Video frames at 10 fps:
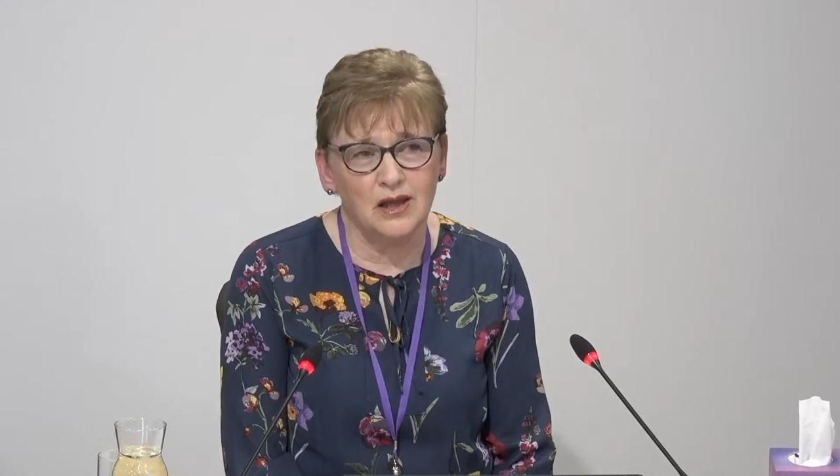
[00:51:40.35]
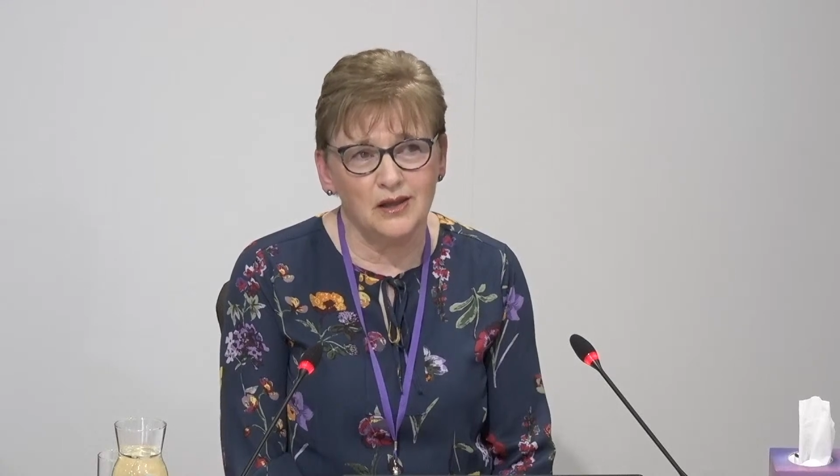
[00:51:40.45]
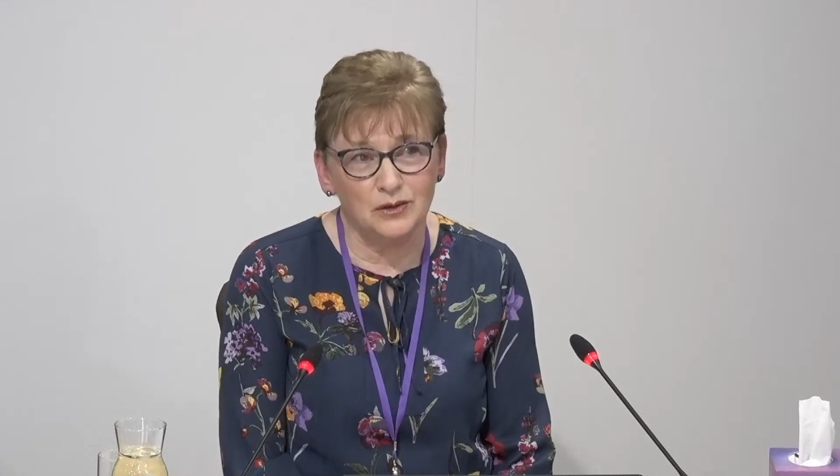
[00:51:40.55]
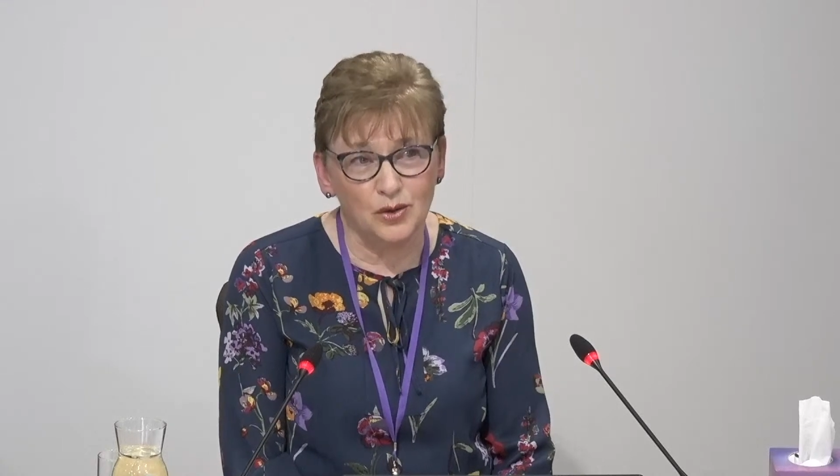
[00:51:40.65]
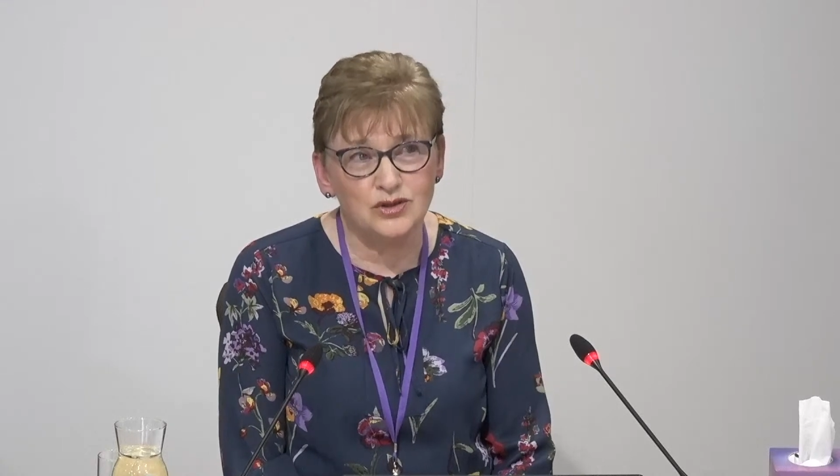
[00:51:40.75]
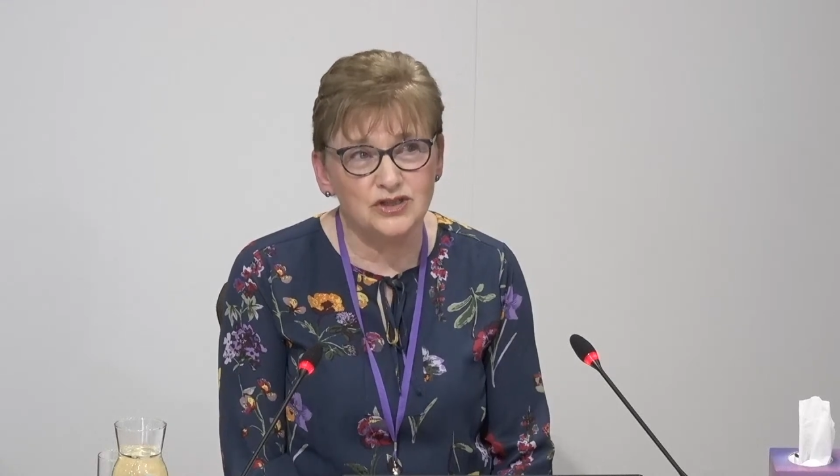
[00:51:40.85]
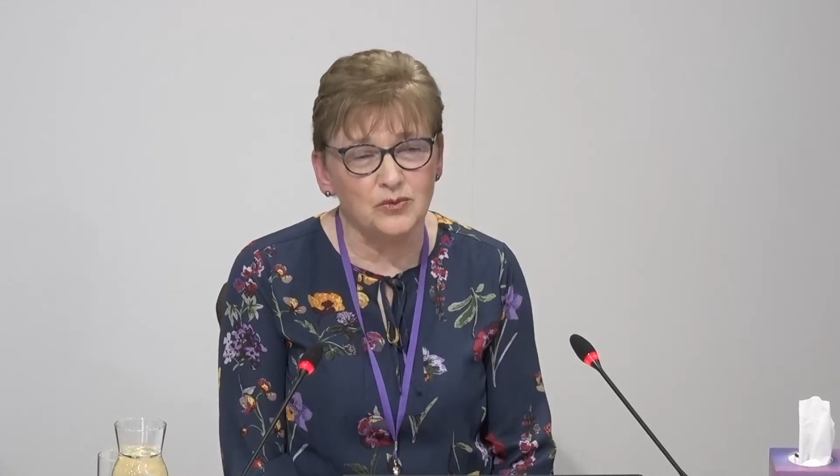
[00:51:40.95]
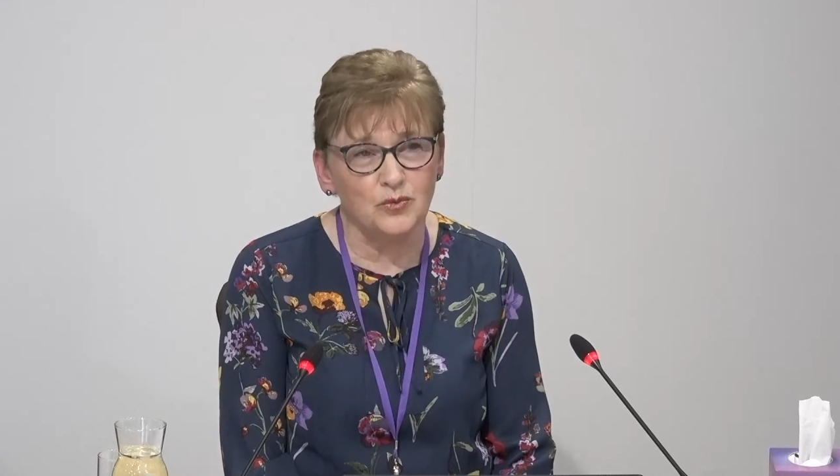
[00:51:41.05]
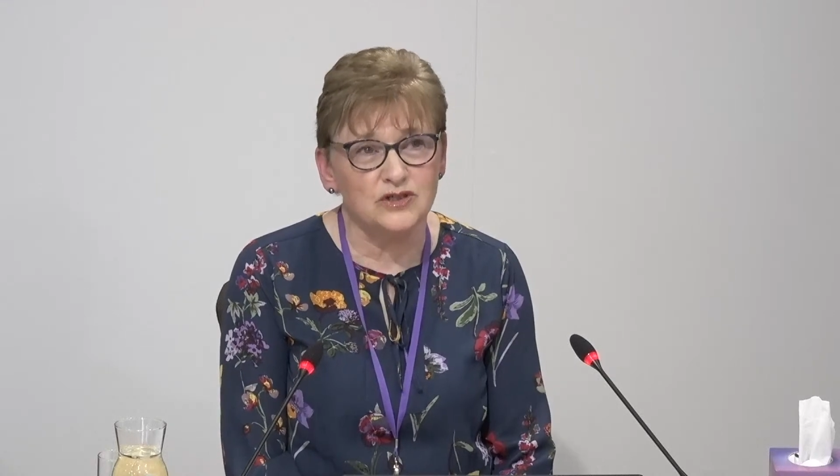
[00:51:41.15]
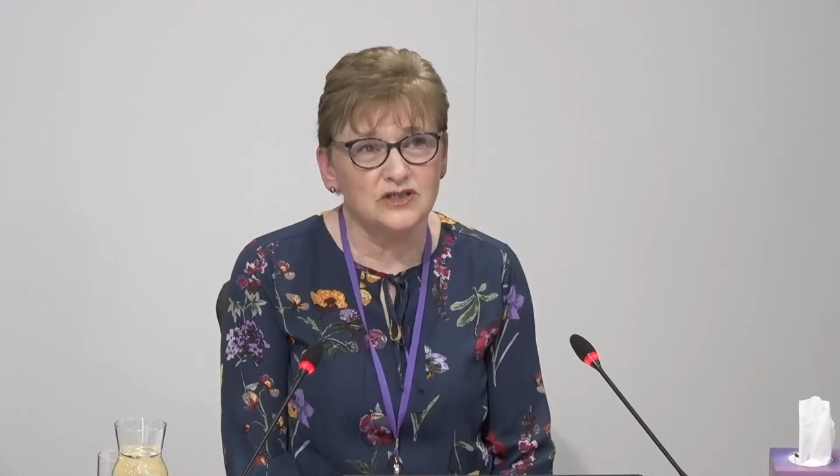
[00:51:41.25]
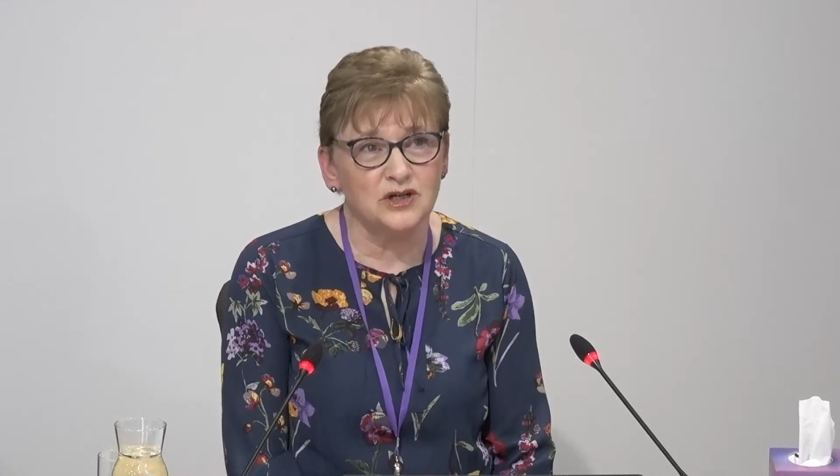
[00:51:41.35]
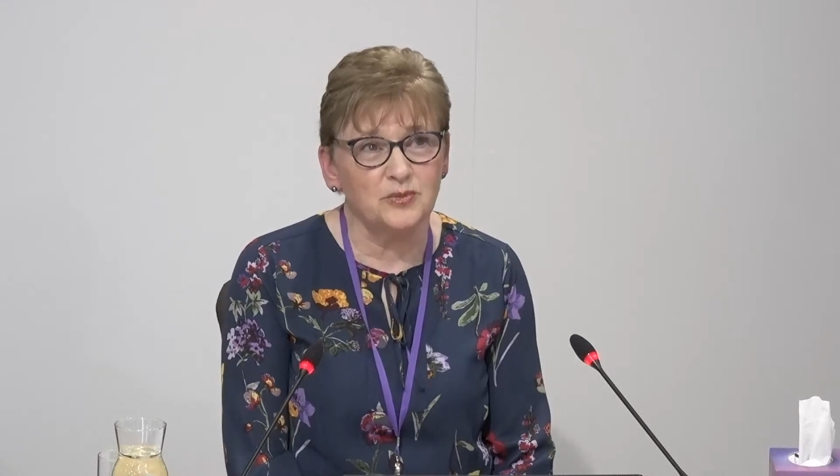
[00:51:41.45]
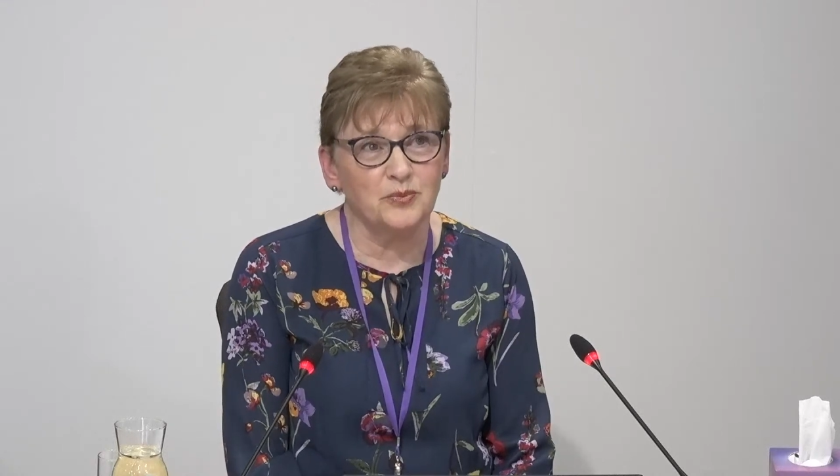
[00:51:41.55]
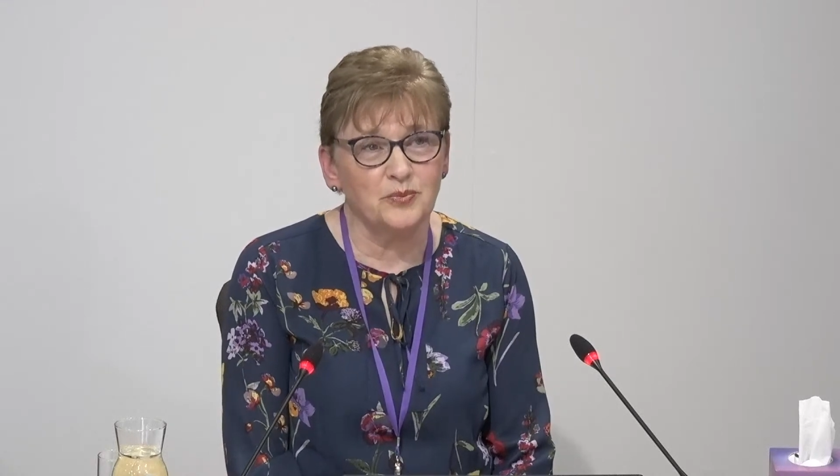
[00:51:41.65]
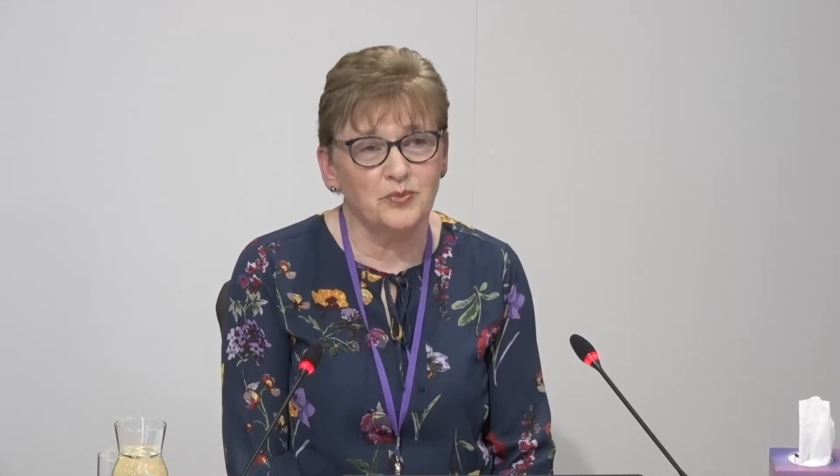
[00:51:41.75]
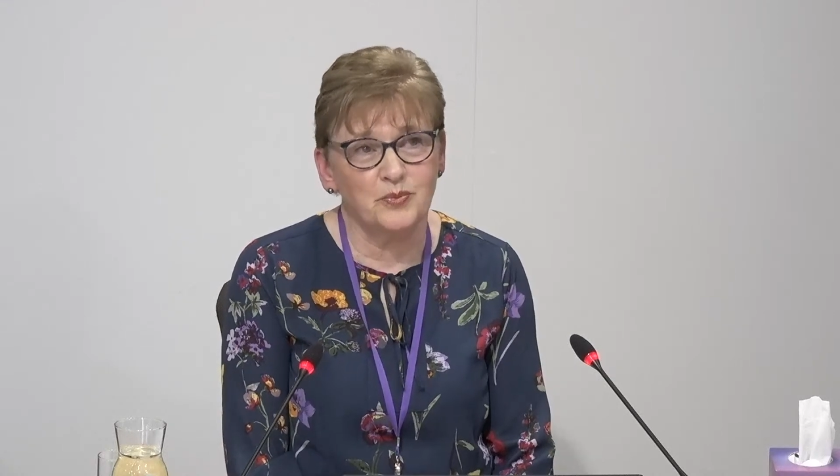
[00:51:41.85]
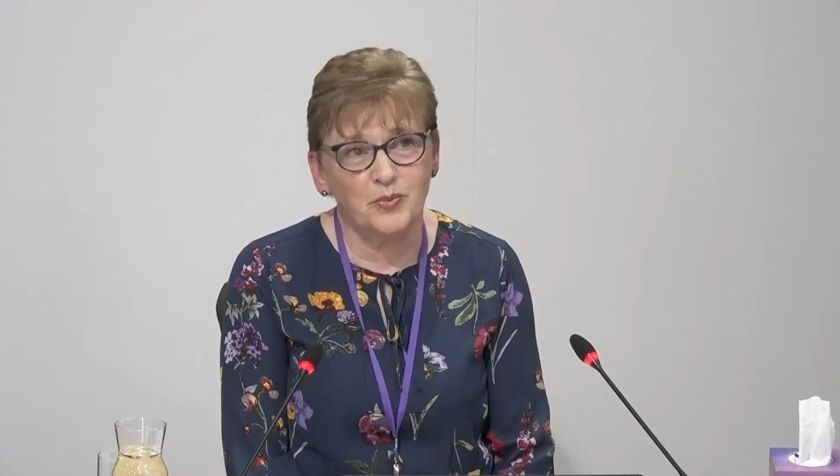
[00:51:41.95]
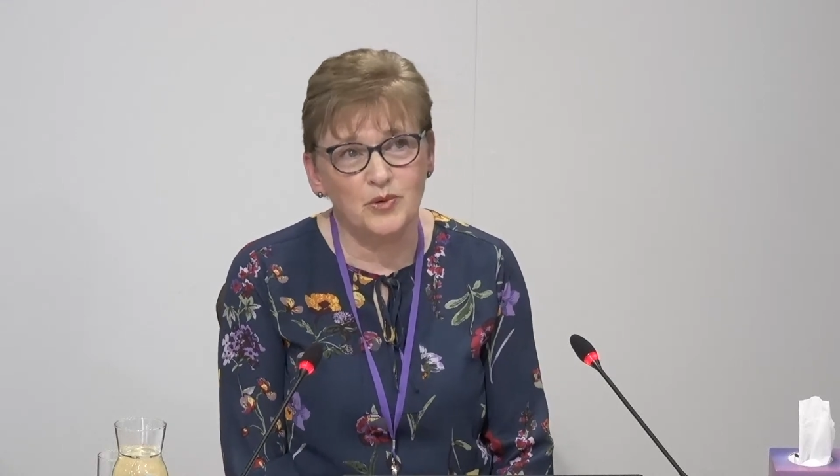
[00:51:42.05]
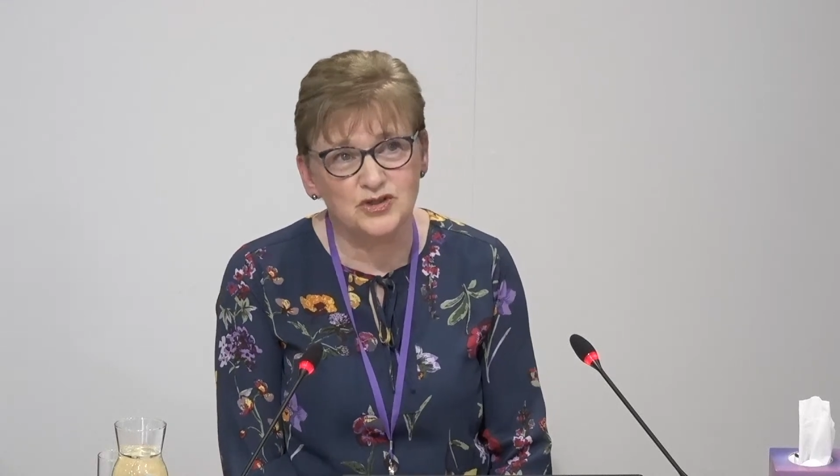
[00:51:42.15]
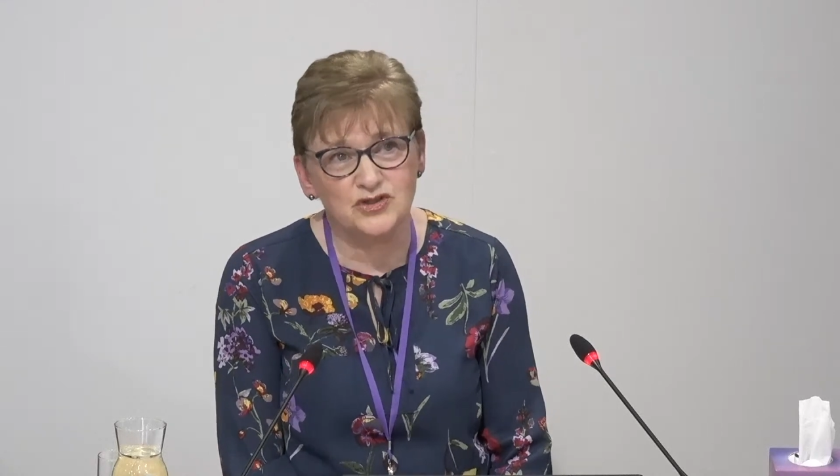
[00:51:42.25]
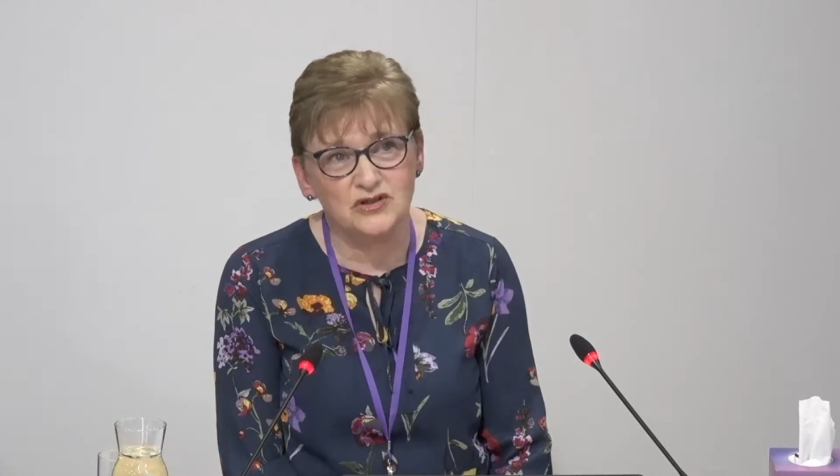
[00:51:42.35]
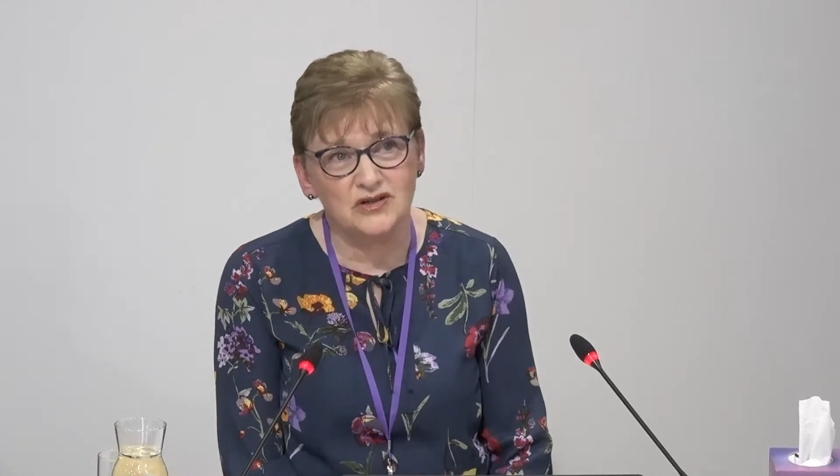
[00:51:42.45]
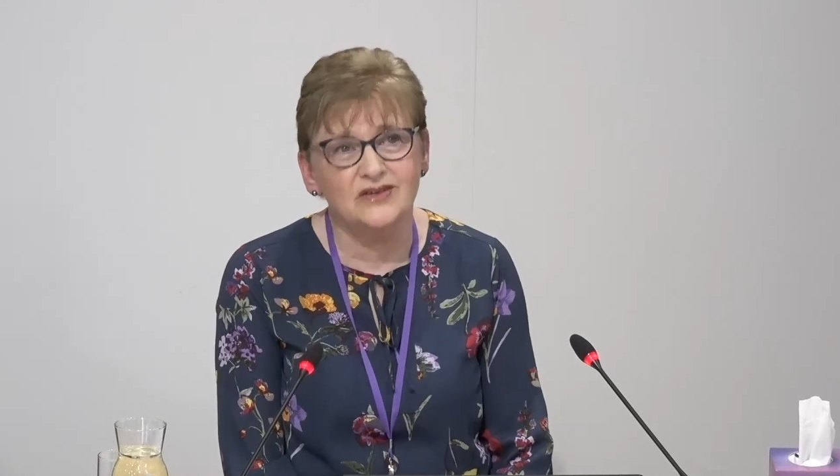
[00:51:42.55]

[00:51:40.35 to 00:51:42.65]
lockdown was that her posture